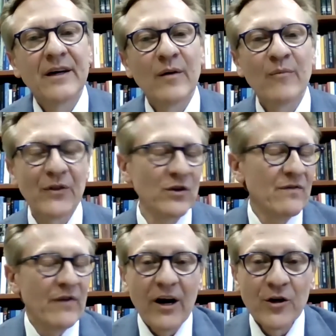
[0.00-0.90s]
Um, but
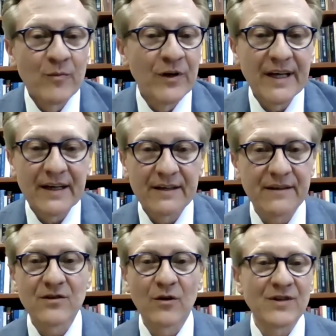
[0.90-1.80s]
those are very hard to predict.
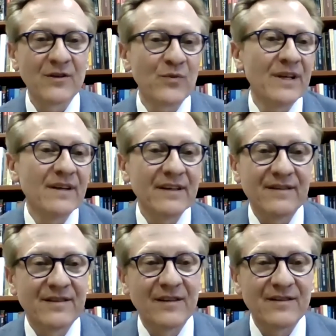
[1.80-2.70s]
And so since we it,
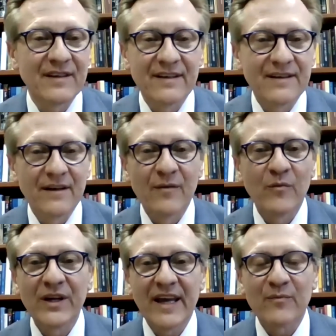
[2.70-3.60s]
since it,
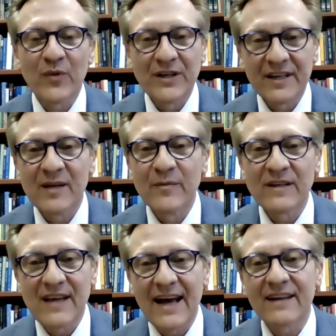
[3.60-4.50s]
um, we can't predict them
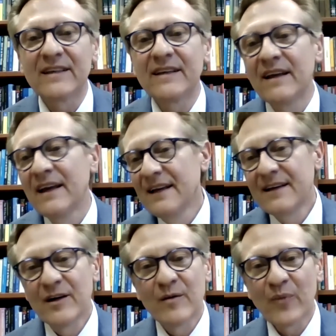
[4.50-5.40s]
exactly,
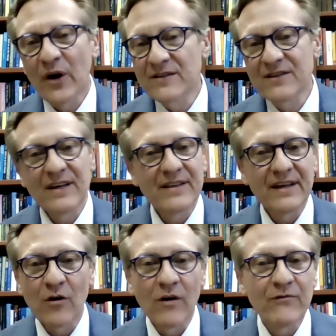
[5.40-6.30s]
um, prices, I
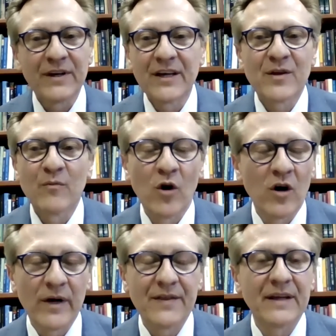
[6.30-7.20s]
think, often get them
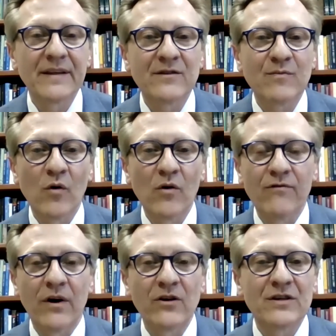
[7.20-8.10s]
wrong. But I think that's more
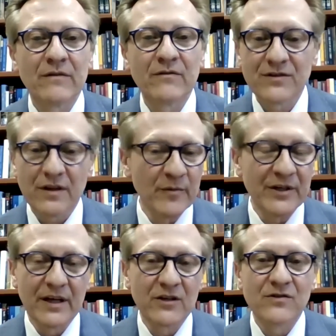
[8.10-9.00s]
a function of just the
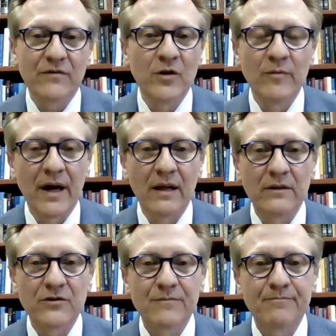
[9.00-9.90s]
limitations of human
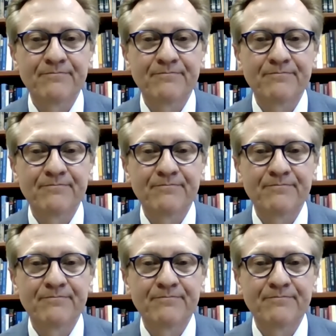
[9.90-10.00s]
knowledge.